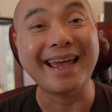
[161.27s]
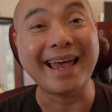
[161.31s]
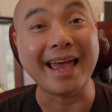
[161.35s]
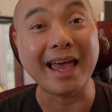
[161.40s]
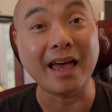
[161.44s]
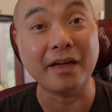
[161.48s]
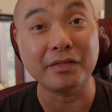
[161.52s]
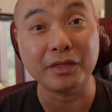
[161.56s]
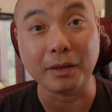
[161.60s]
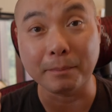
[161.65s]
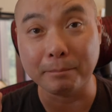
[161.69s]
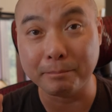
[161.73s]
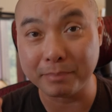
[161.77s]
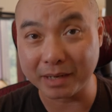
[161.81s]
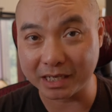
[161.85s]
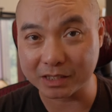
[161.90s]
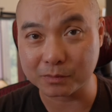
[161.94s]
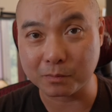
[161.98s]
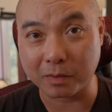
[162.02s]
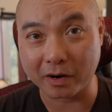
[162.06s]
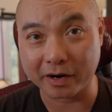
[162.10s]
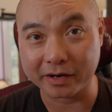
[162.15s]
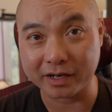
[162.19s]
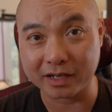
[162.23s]
And the
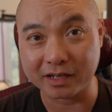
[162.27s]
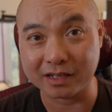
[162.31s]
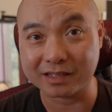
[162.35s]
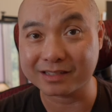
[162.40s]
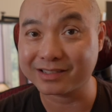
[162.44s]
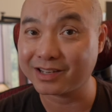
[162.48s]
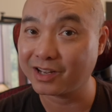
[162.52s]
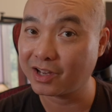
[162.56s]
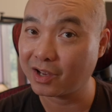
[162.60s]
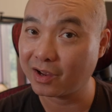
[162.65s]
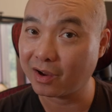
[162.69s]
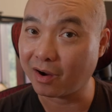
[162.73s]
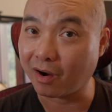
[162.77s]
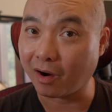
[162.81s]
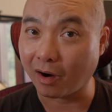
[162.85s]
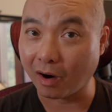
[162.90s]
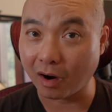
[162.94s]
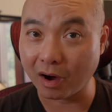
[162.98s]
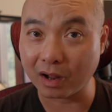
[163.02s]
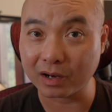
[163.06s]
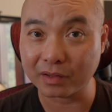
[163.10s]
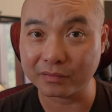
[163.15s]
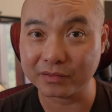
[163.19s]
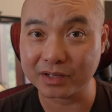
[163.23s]
best part is,
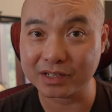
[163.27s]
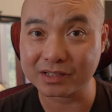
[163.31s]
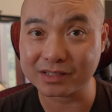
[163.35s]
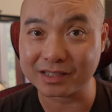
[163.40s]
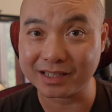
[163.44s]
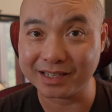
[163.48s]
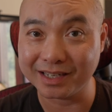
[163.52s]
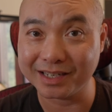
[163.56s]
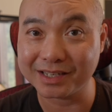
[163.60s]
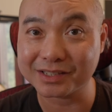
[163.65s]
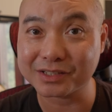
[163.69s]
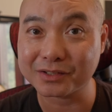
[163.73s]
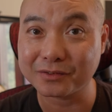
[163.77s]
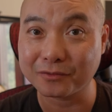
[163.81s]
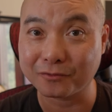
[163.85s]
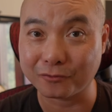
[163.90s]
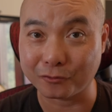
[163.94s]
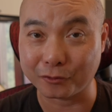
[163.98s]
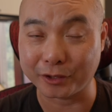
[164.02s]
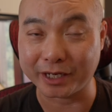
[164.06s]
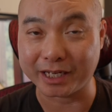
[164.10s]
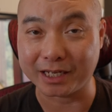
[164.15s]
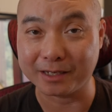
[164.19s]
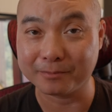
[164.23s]
all of this is
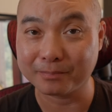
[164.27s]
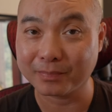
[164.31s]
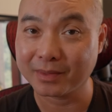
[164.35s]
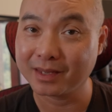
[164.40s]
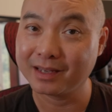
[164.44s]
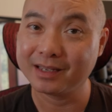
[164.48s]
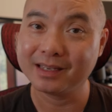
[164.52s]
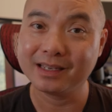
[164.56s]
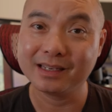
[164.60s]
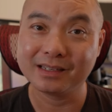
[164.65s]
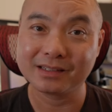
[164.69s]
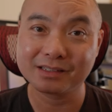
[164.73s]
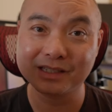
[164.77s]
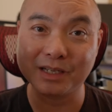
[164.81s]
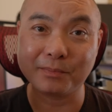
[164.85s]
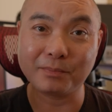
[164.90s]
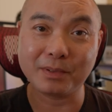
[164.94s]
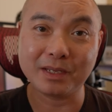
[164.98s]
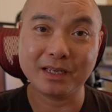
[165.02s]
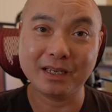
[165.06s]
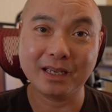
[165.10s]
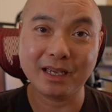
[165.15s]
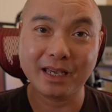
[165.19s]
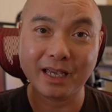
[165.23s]
free.
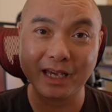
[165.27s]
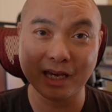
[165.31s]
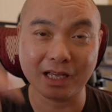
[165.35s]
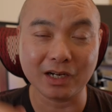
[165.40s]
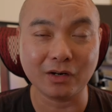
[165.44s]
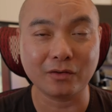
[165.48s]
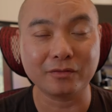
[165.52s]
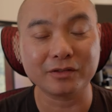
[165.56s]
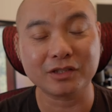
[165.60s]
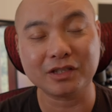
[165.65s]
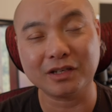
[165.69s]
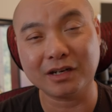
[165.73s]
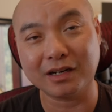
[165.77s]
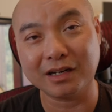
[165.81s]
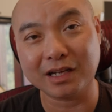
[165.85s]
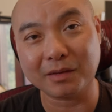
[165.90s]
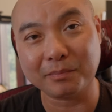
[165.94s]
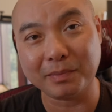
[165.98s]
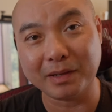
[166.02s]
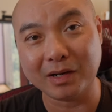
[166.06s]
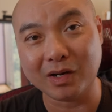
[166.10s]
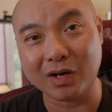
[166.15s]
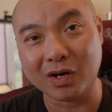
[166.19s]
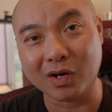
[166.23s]
Simply head over to the link
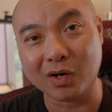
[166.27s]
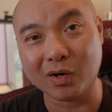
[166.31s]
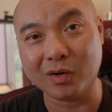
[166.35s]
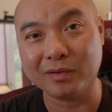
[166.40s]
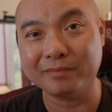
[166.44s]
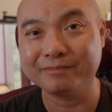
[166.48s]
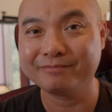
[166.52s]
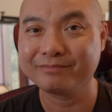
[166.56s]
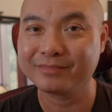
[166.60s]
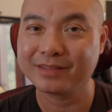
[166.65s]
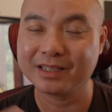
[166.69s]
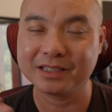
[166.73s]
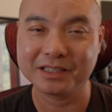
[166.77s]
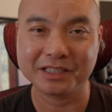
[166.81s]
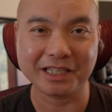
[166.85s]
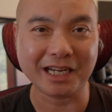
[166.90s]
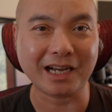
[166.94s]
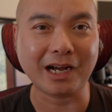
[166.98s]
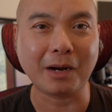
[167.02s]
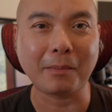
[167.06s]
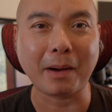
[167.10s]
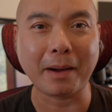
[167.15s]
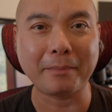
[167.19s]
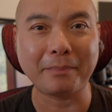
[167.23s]
below,
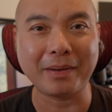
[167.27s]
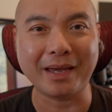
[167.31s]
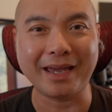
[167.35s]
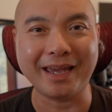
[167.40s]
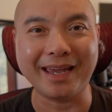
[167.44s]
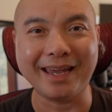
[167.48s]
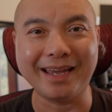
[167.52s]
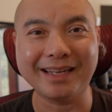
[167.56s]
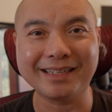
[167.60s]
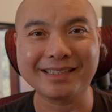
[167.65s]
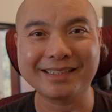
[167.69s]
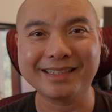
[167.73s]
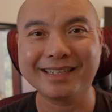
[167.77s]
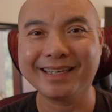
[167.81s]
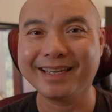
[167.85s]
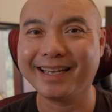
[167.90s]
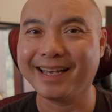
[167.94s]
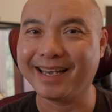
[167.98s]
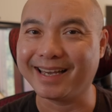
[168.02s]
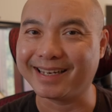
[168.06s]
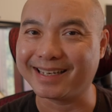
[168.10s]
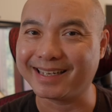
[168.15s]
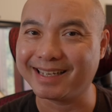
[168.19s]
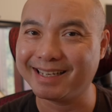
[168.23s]
check out my page,
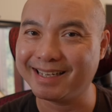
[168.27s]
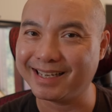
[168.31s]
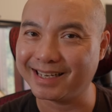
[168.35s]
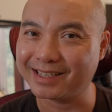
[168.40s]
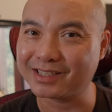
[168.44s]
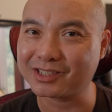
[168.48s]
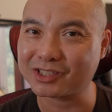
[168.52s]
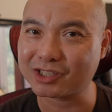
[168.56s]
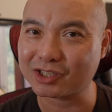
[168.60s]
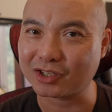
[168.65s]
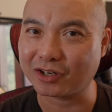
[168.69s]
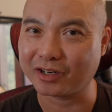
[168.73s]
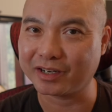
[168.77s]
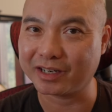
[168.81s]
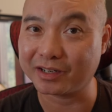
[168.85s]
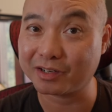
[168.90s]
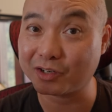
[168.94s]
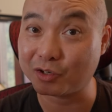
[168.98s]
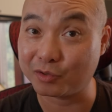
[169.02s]
and get started